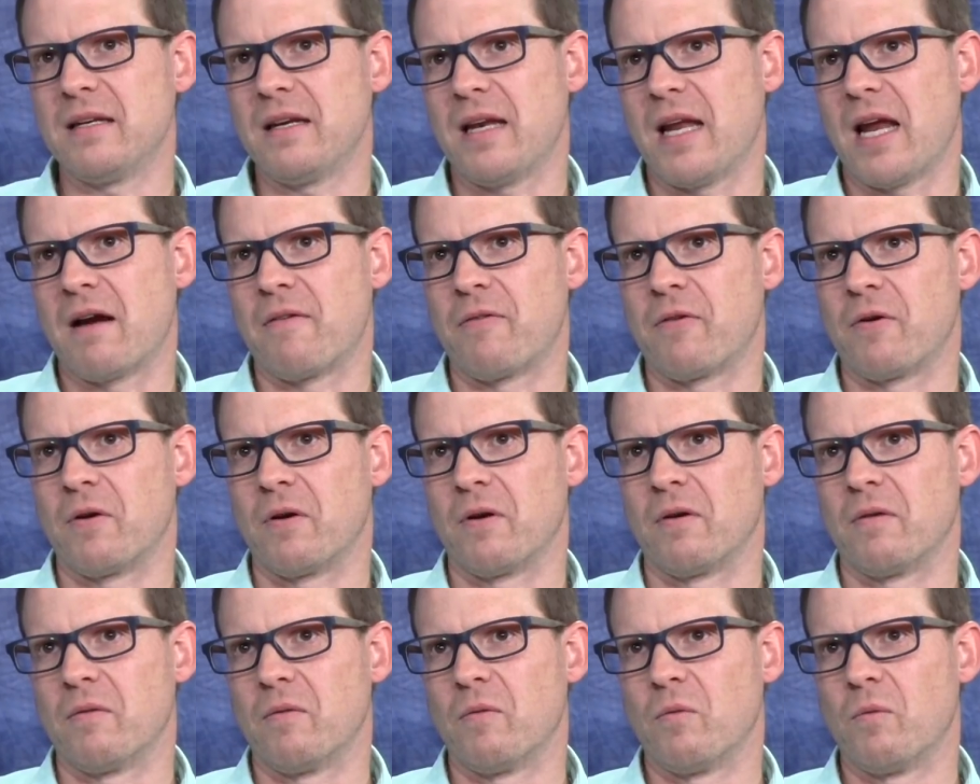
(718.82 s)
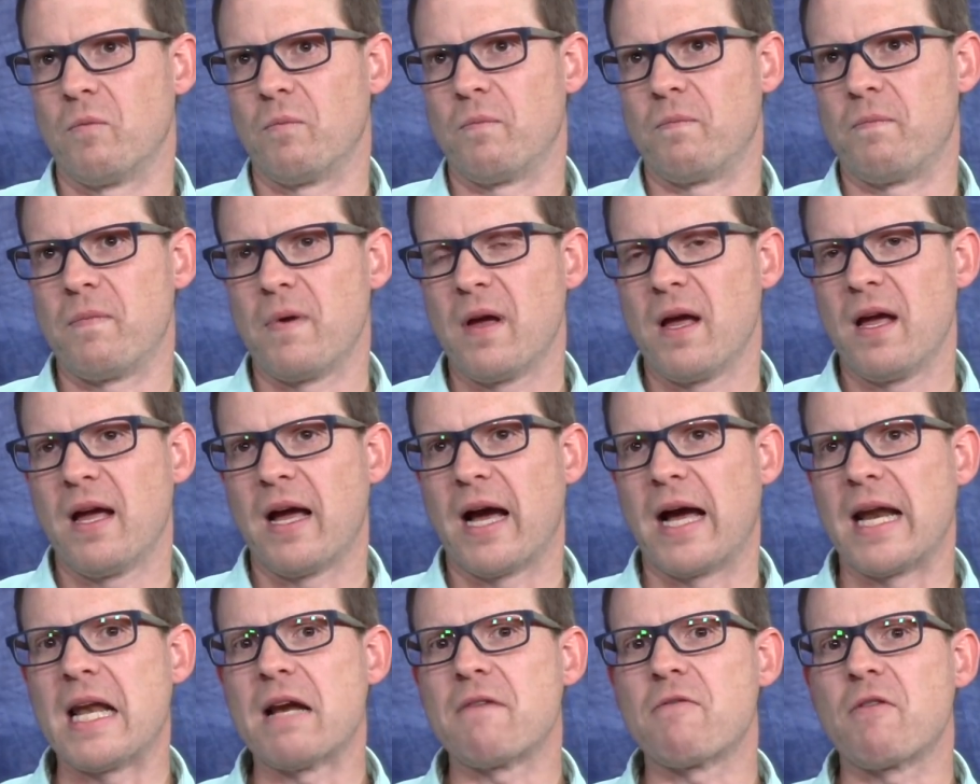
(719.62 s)
ever,
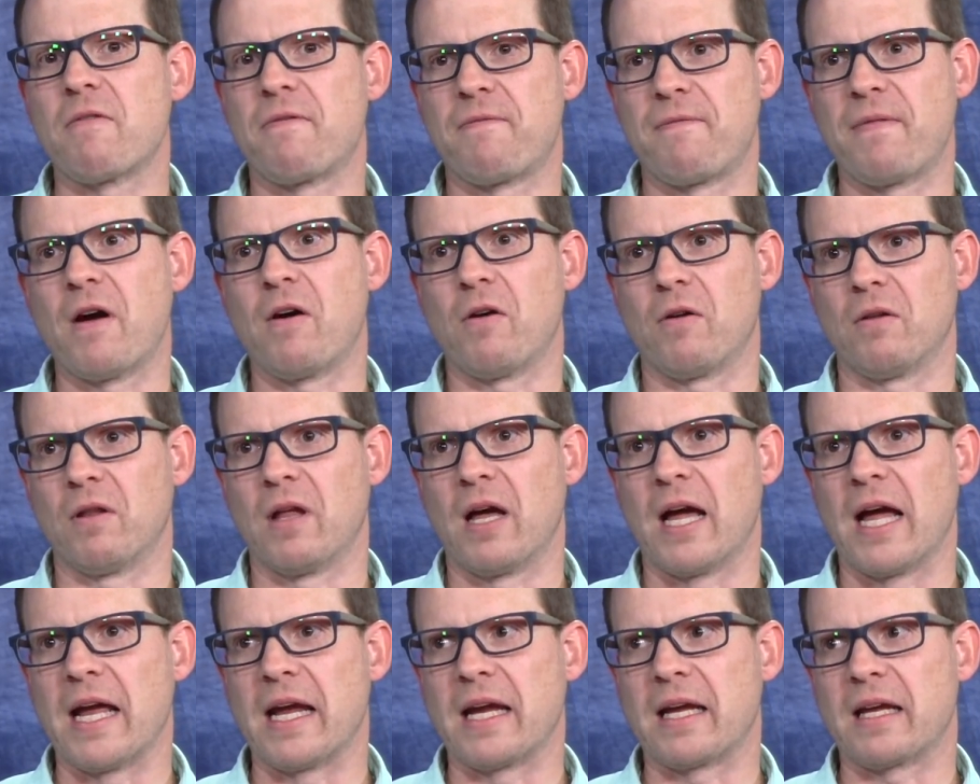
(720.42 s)
I never felt like